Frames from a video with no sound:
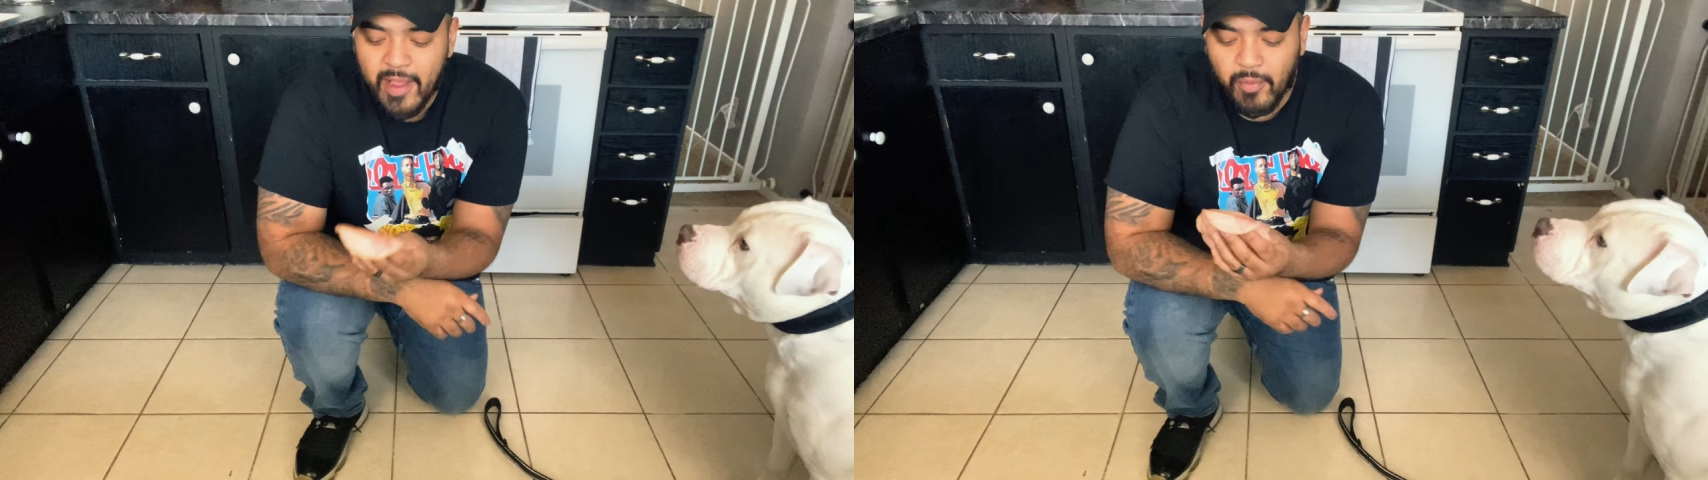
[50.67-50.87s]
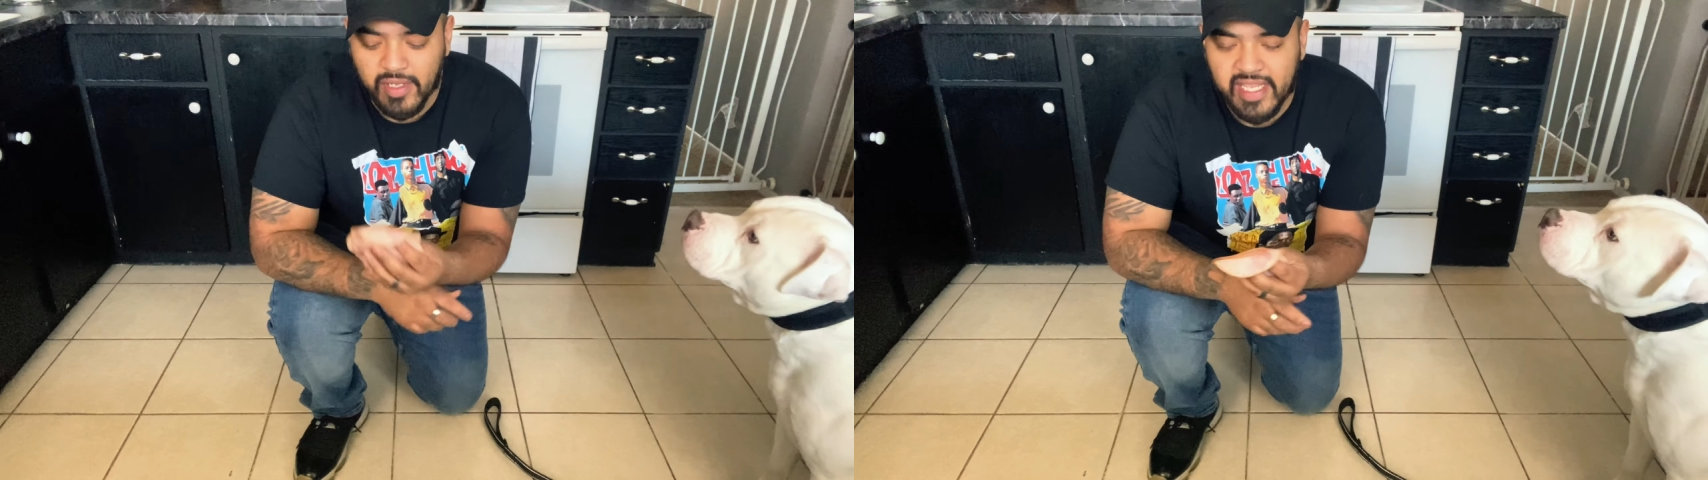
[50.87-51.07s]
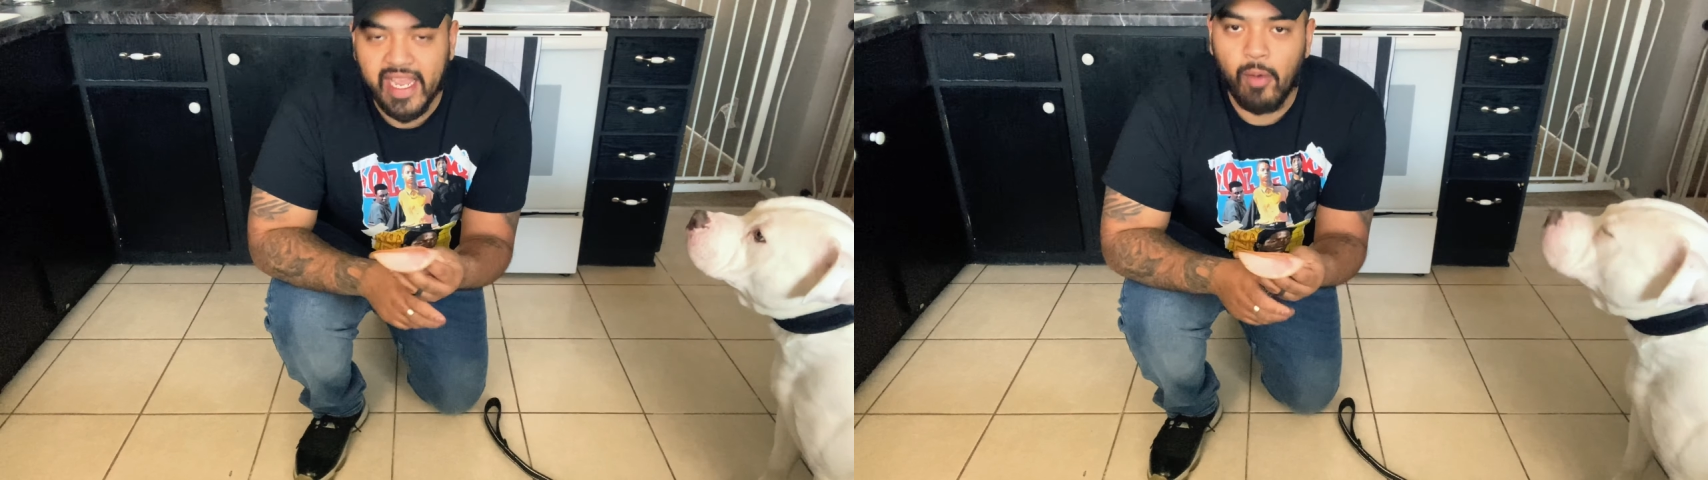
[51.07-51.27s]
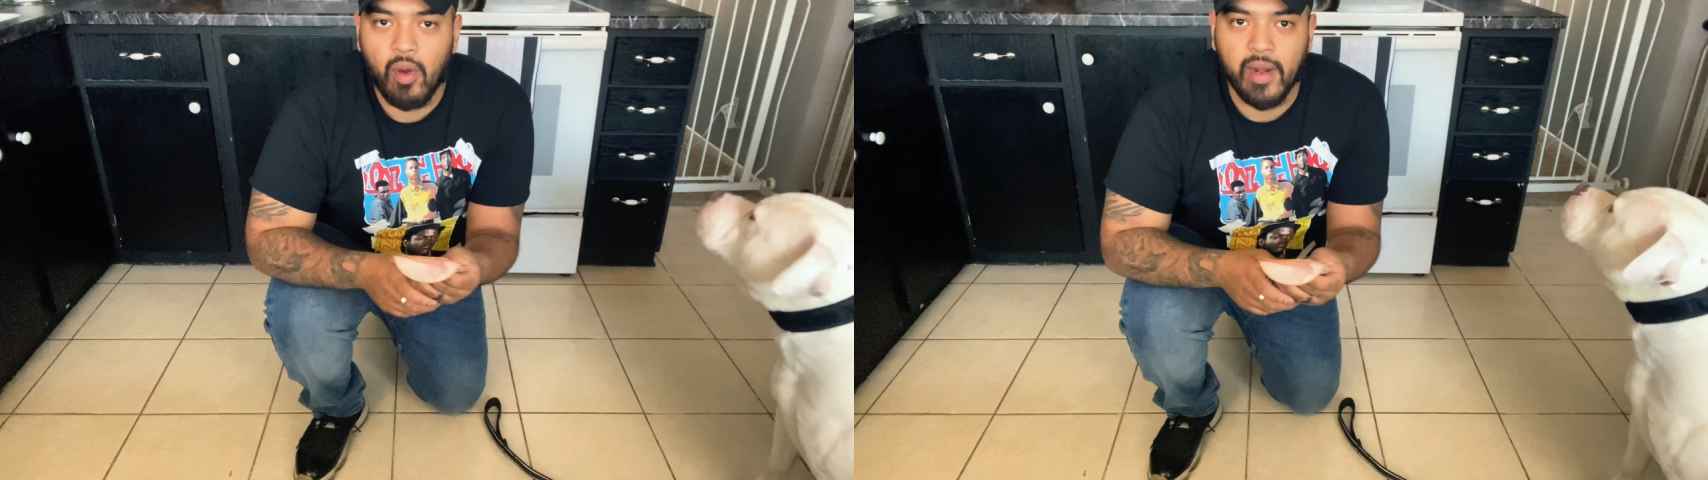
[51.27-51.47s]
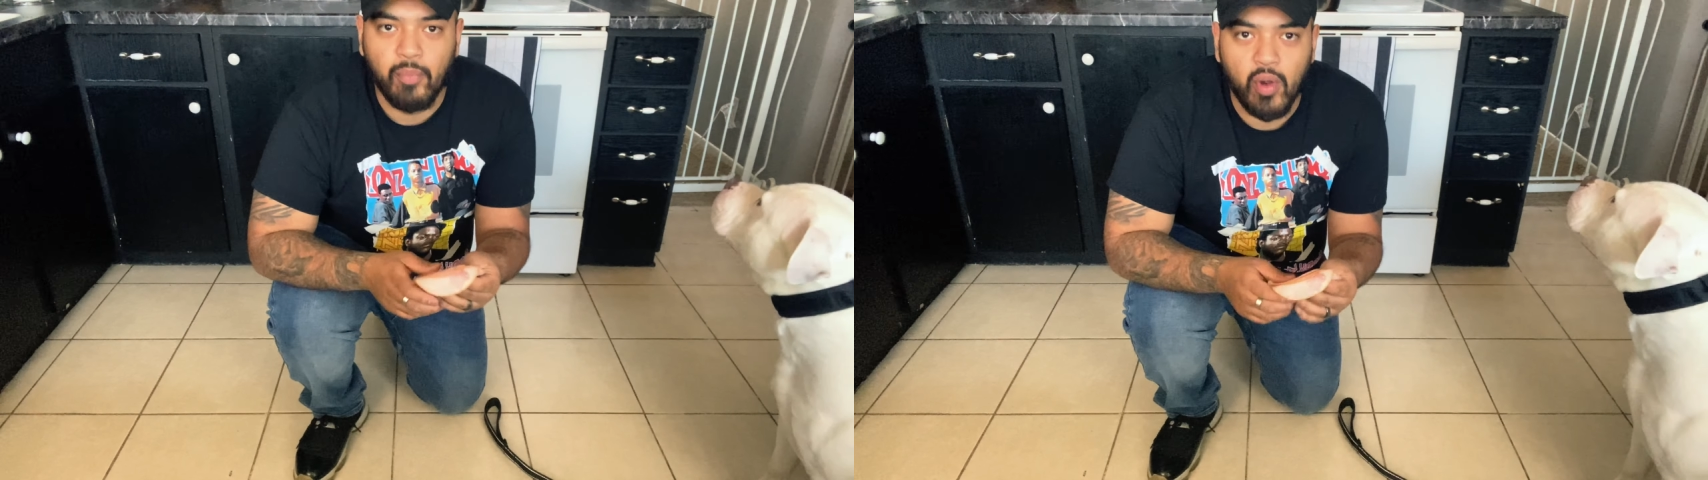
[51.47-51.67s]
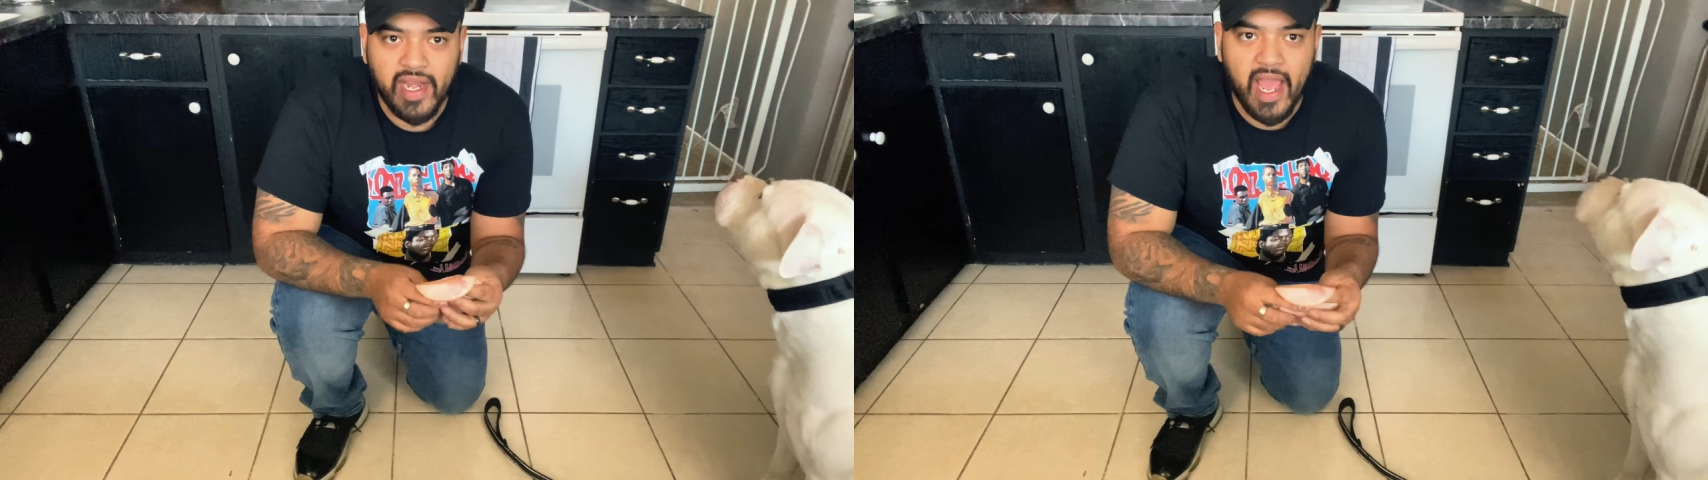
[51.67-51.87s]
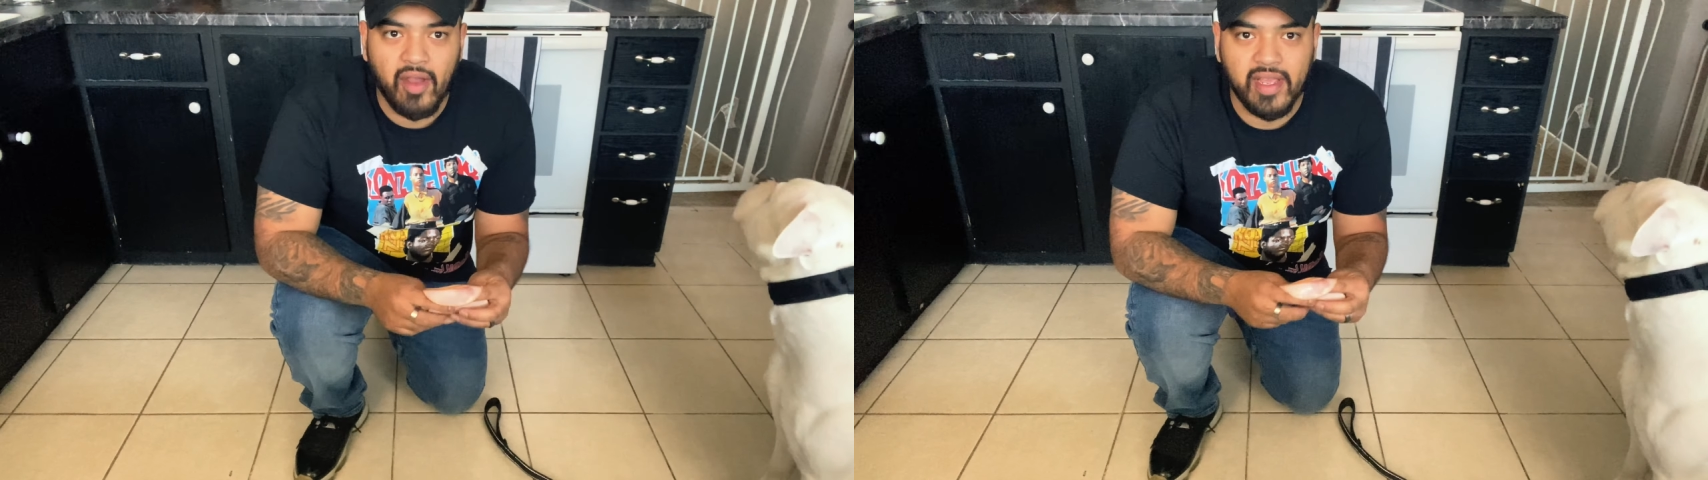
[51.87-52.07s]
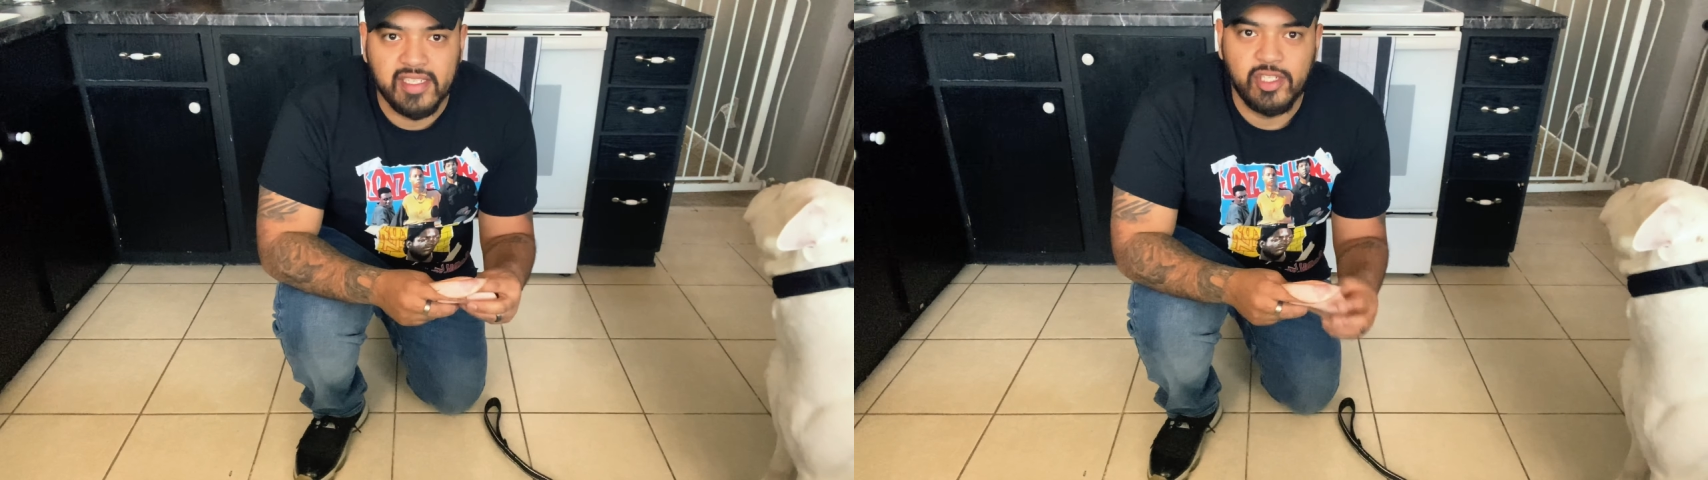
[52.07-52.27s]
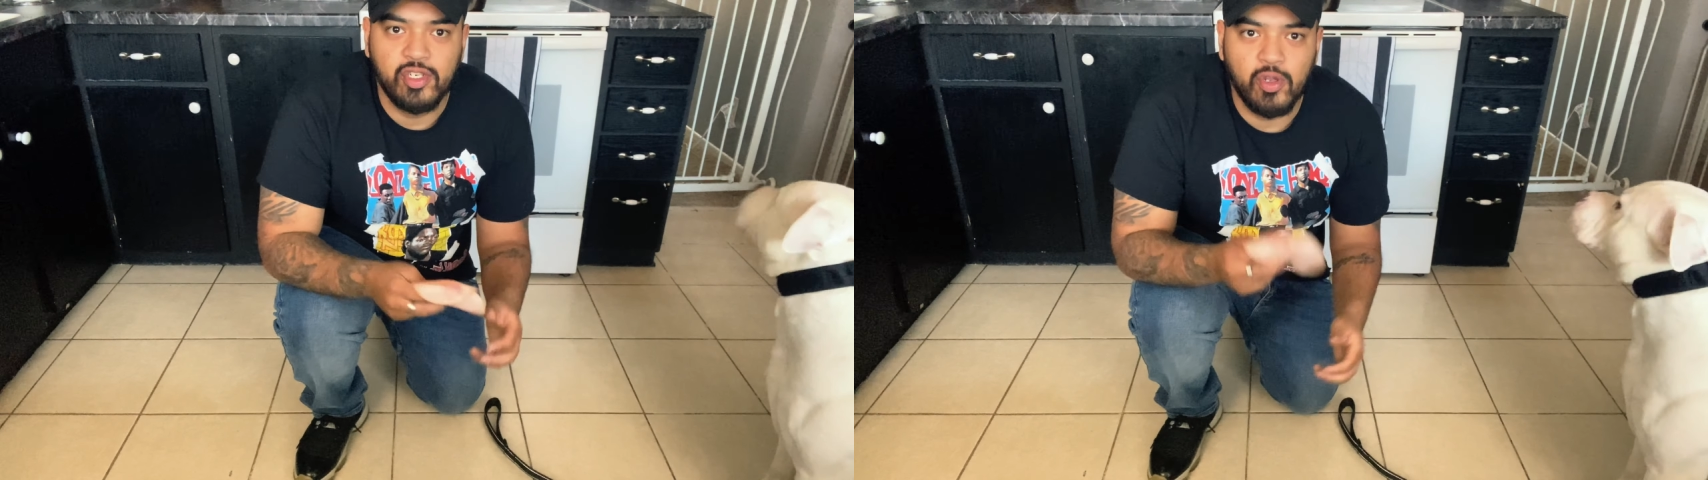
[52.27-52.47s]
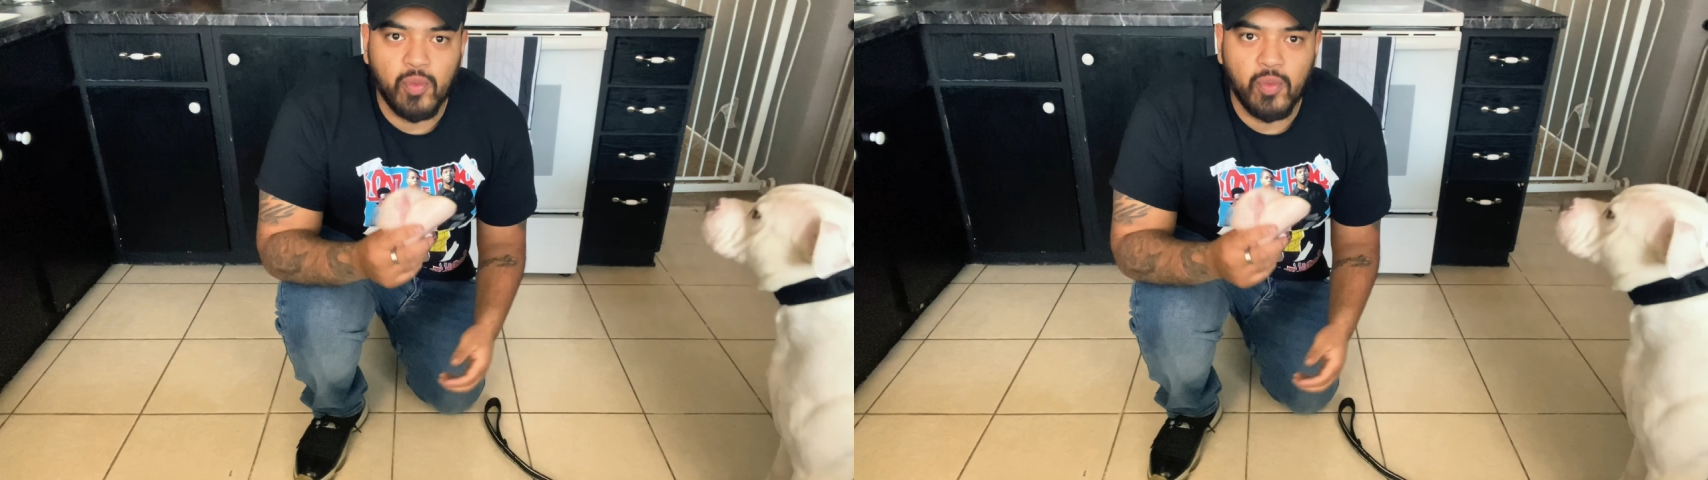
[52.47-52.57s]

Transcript: One thing I want to point out is you do